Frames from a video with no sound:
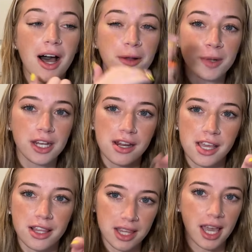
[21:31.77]
I'm gonna
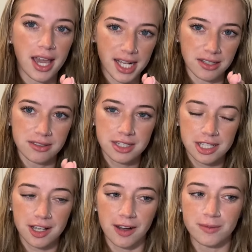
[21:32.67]
need the gays
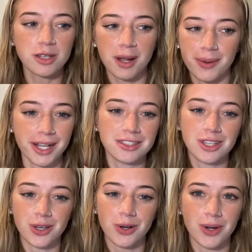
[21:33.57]
to come to my
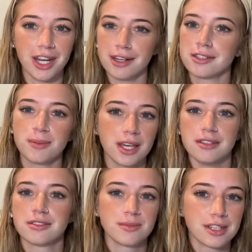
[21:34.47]
rescue and explain
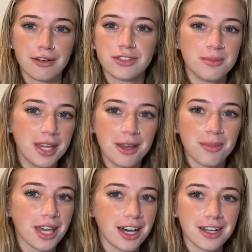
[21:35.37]
some stuff to me
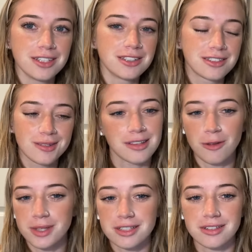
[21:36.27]
because
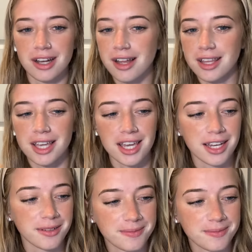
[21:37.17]
something's not clicking.